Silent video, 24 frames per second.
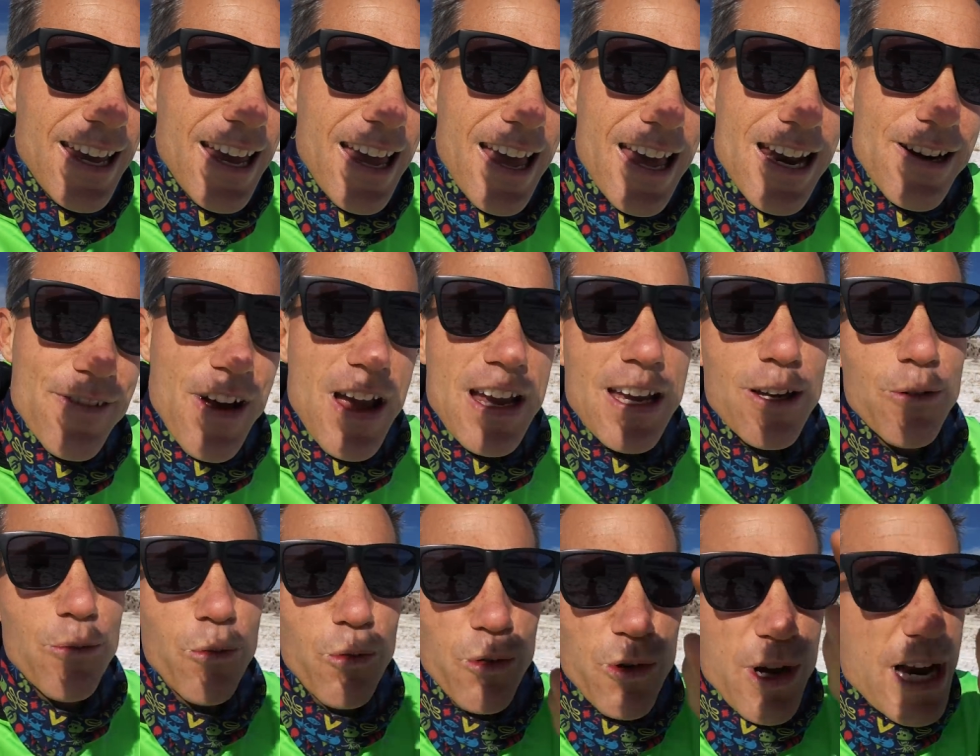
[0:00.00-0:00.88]
and if I
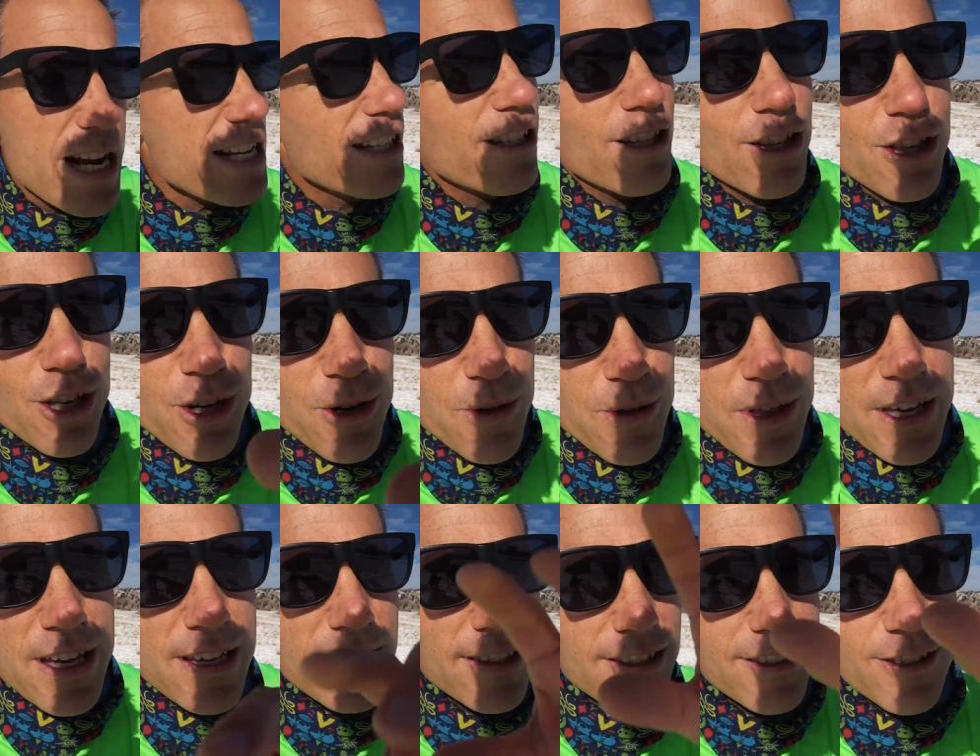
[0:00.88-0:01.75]
could reach through
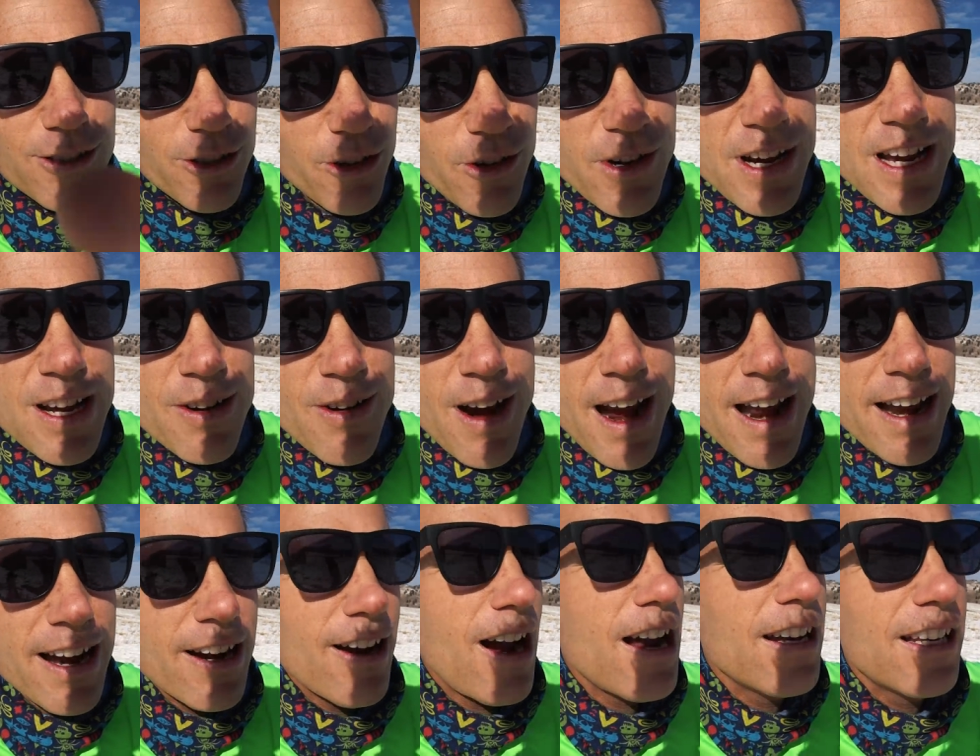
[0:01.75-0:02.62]
this screen
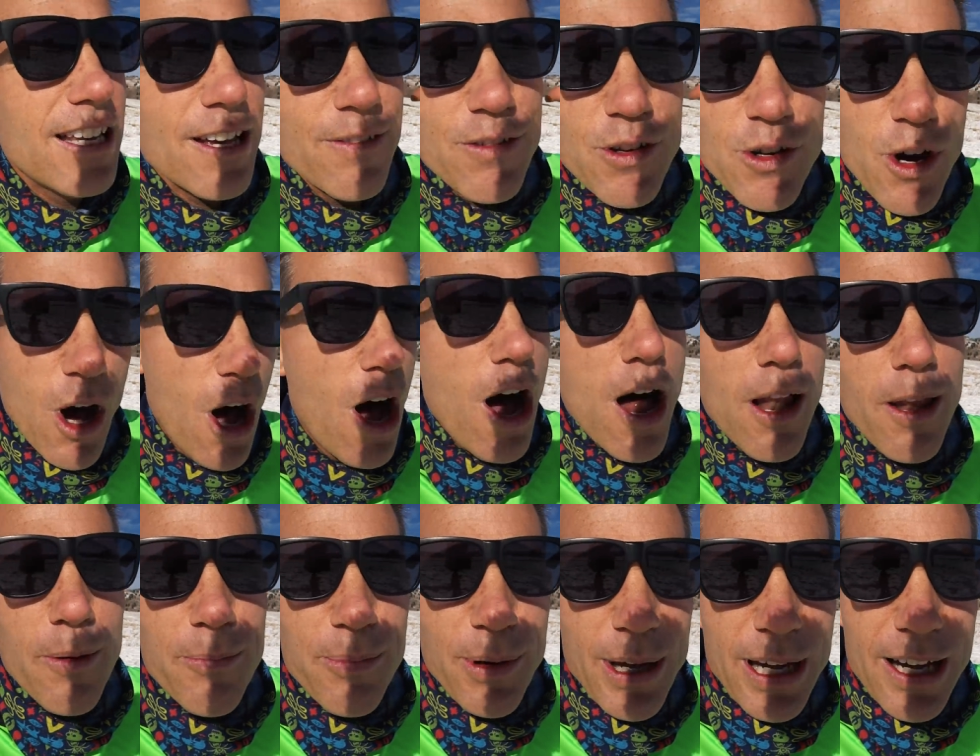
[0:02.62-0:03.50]
right here I'd give you
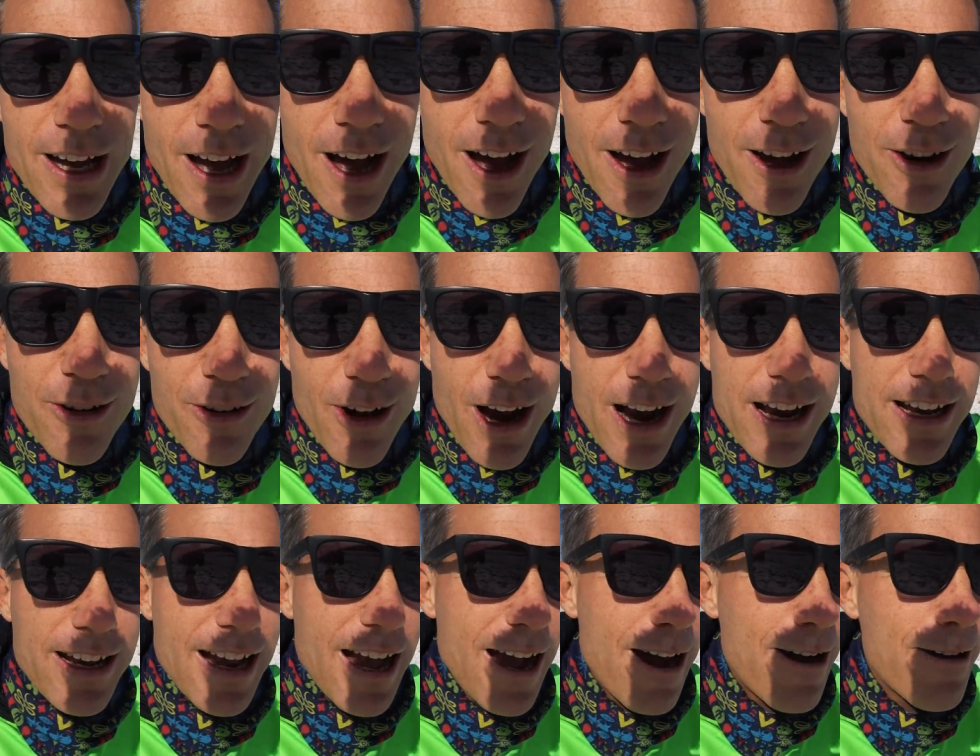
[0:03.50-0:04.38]
all a big hug
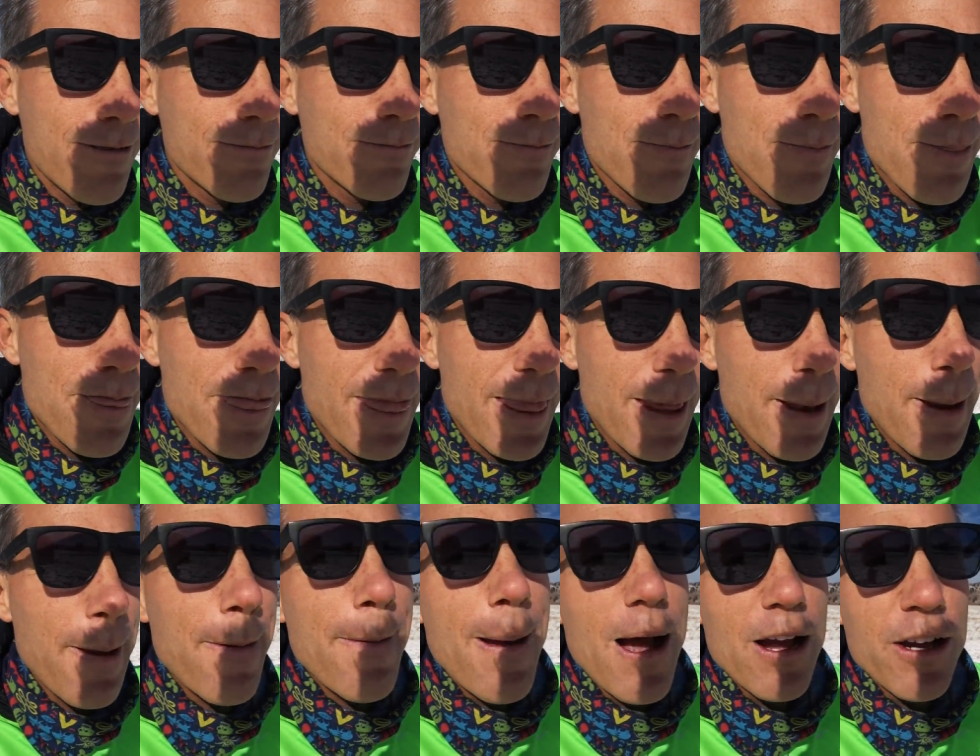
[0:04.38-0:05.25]
right now
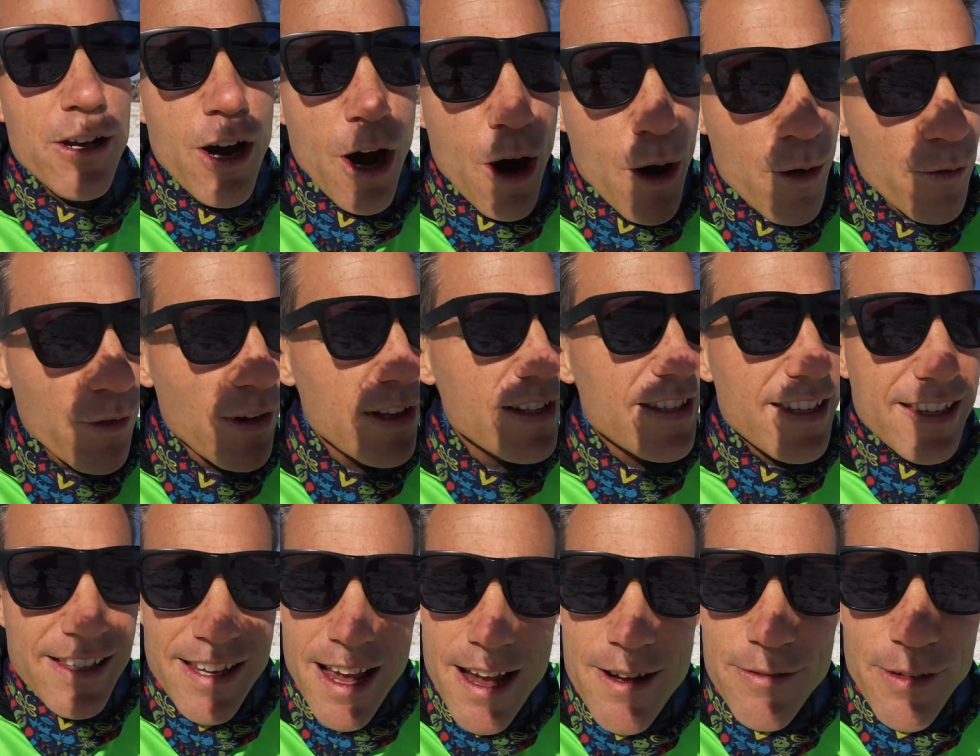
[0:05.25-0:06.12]
a covid
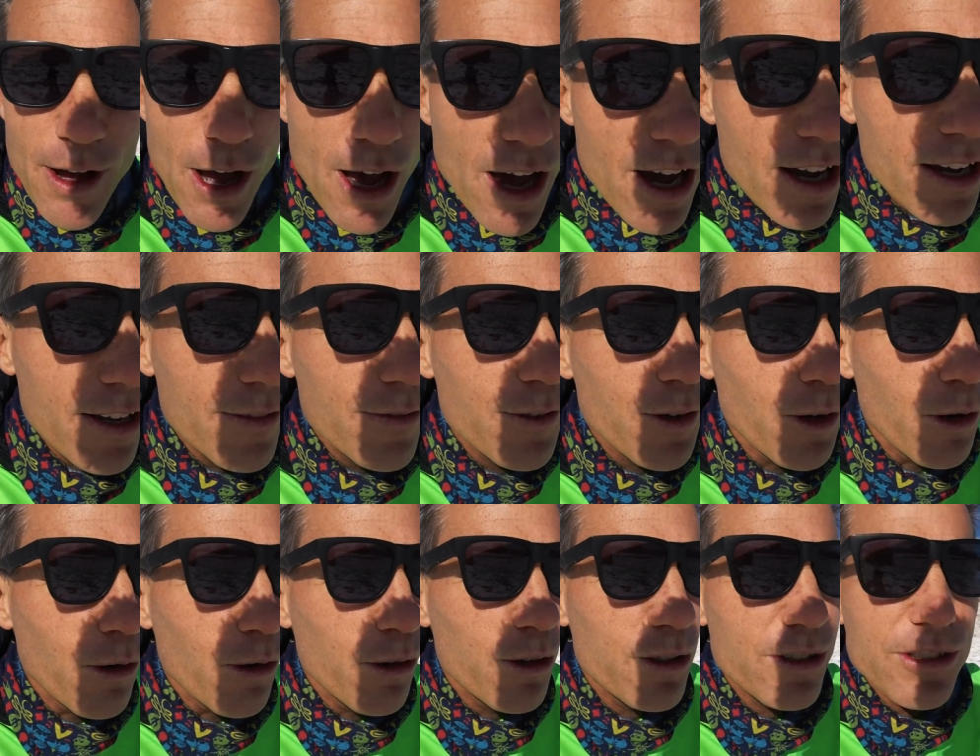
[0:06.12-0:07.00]
safe hug of
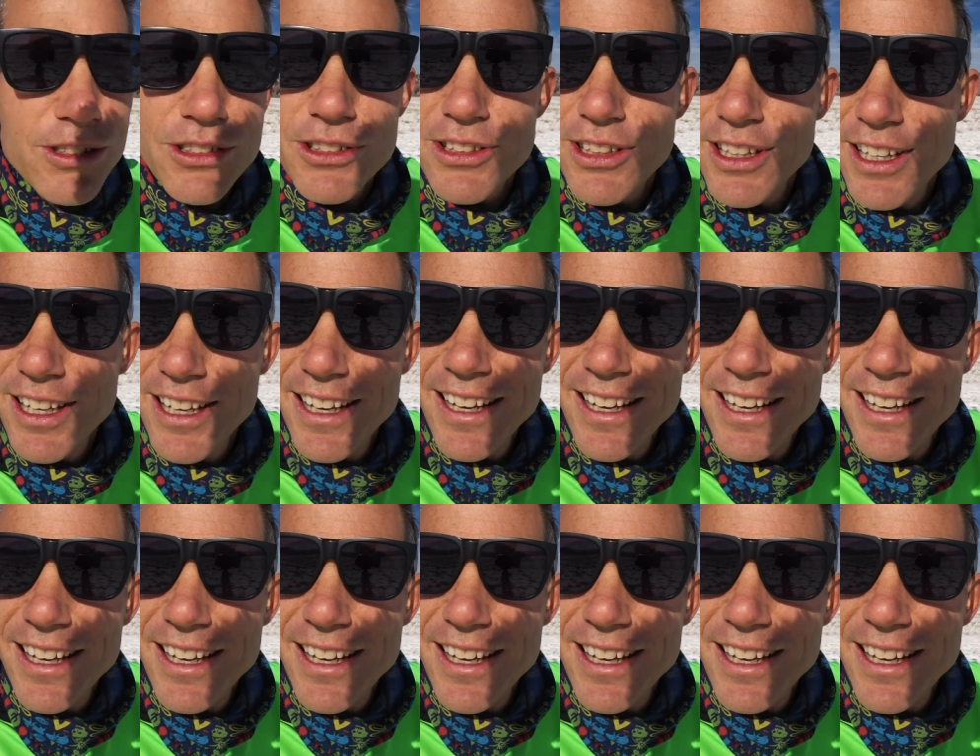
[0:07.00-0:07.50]
course